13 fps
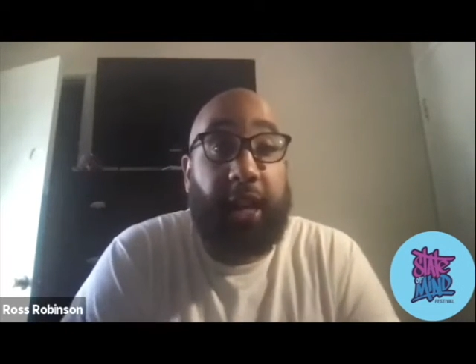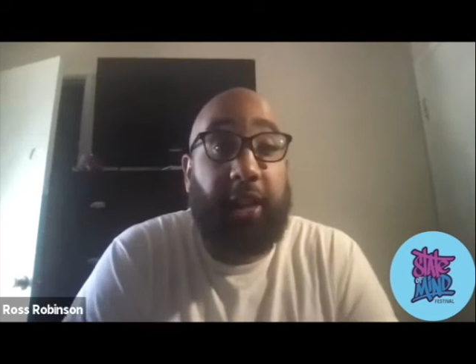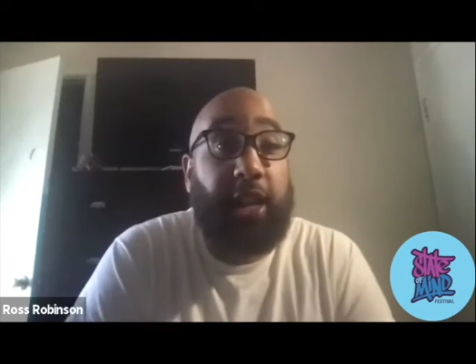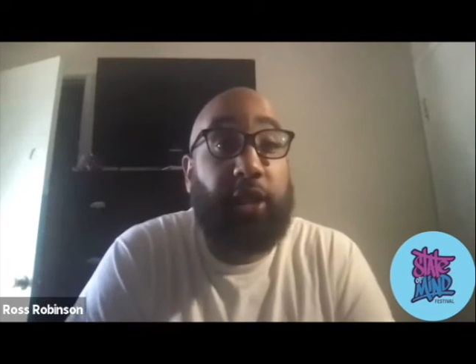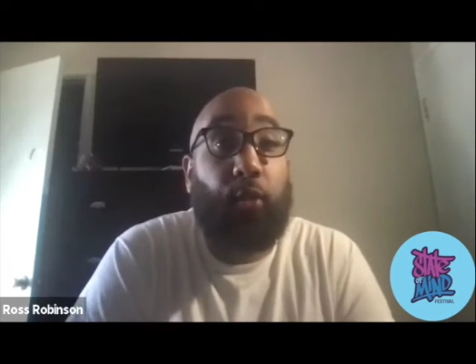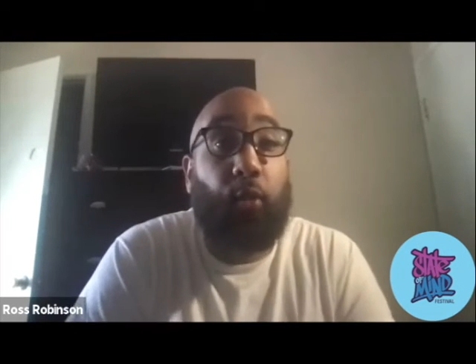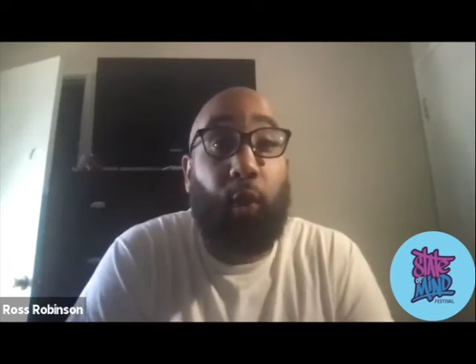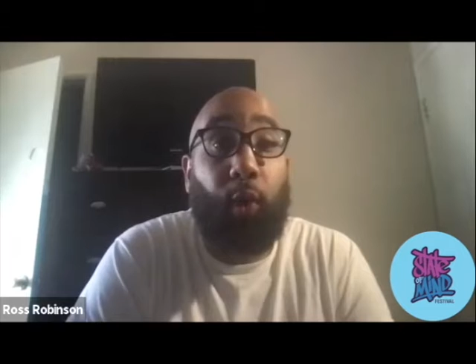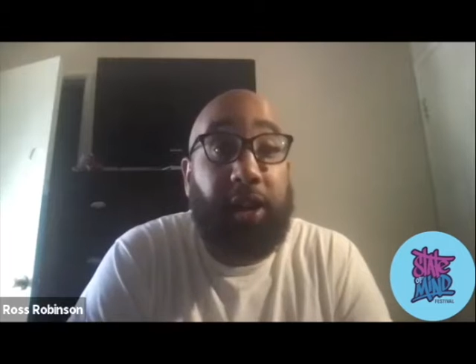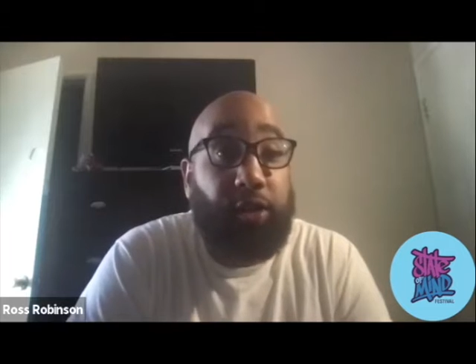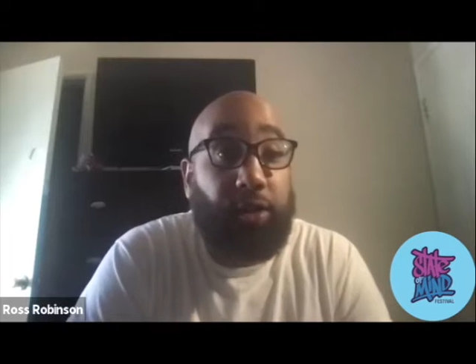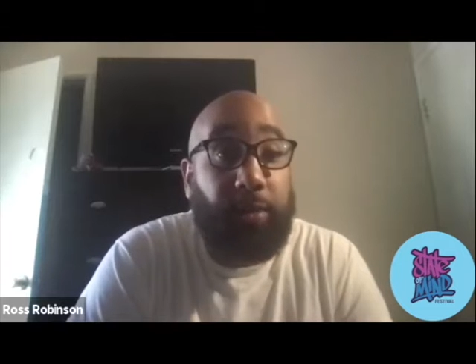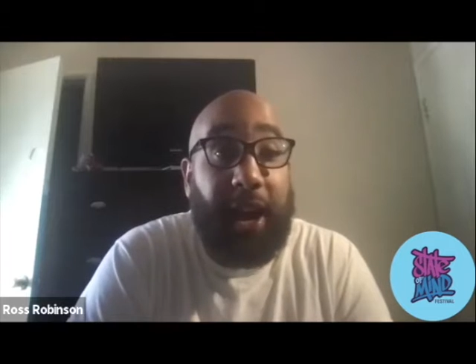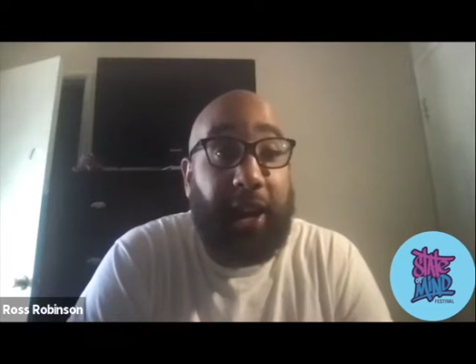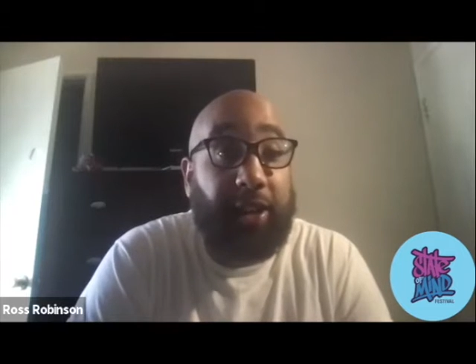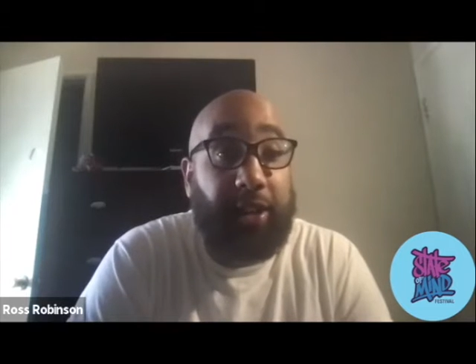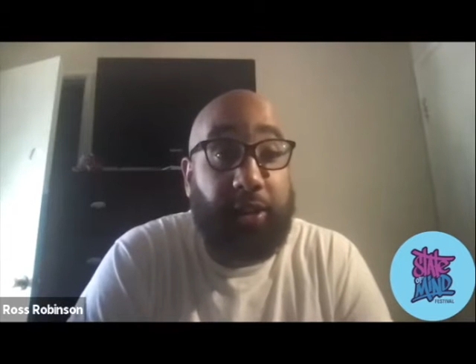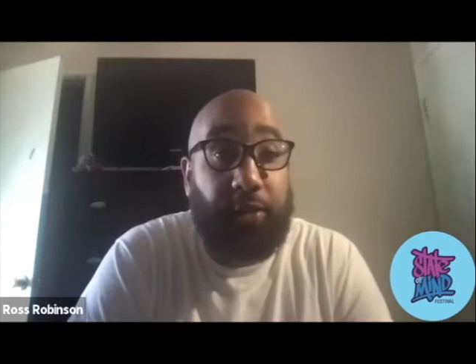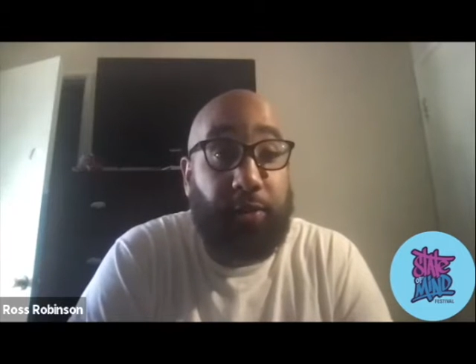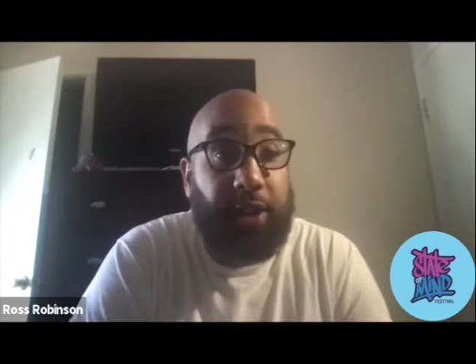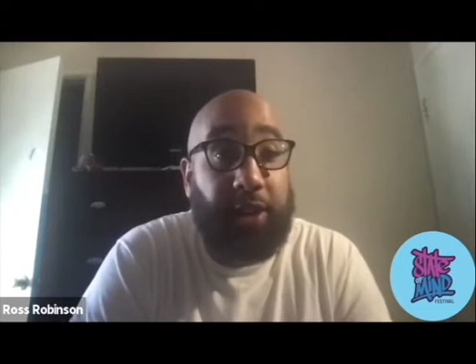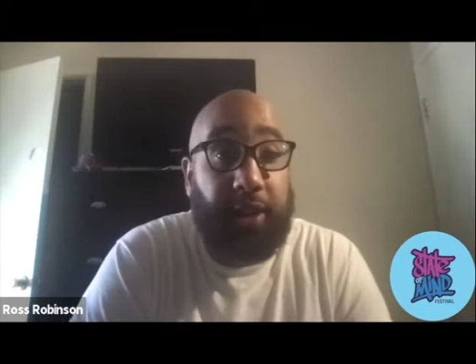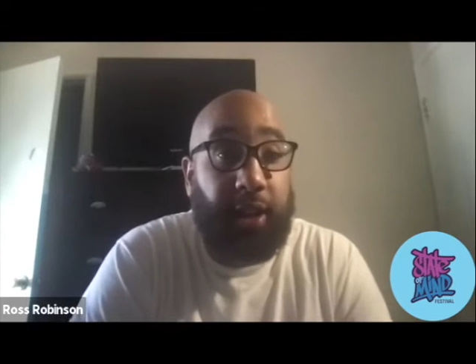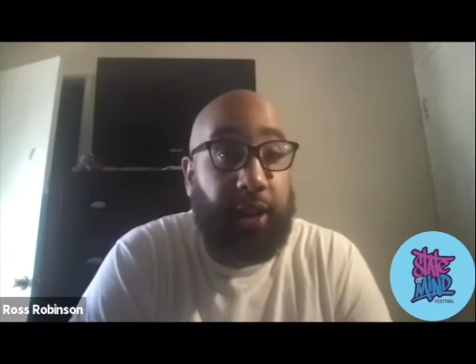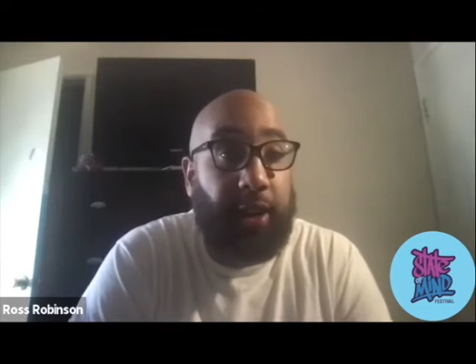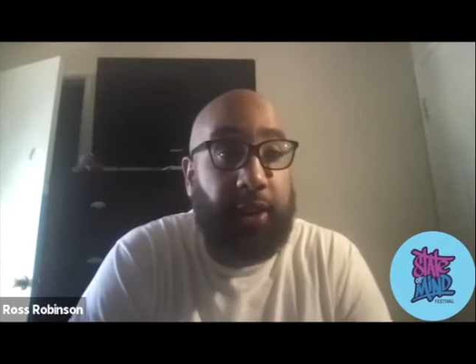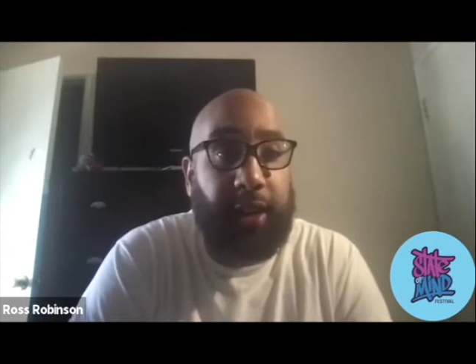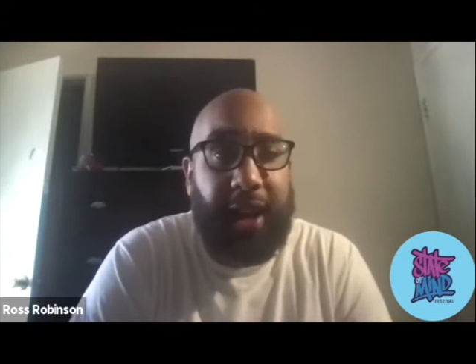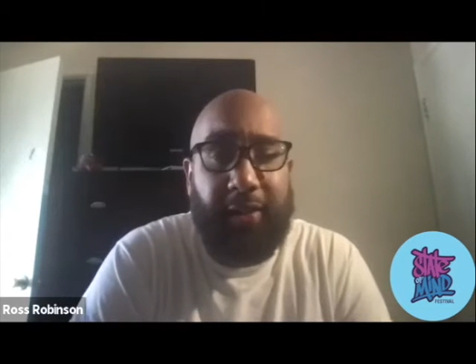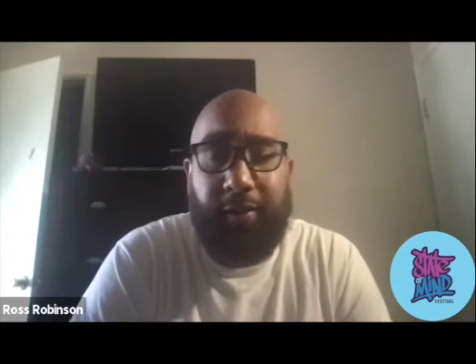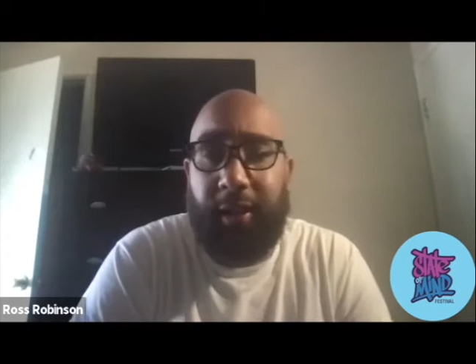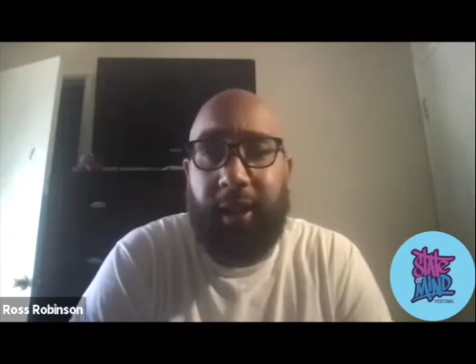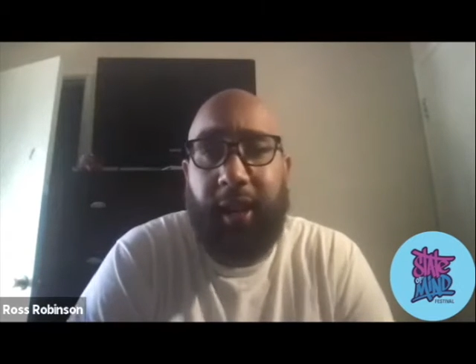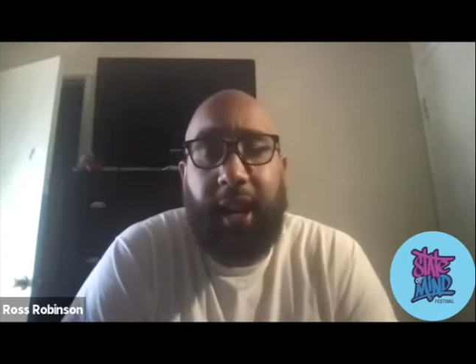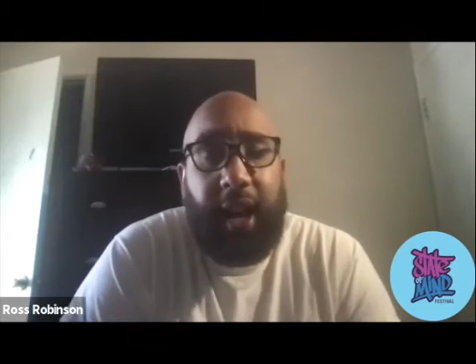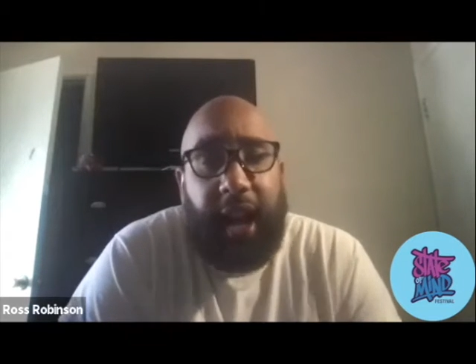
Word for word: at least one traumatic situation in their life, and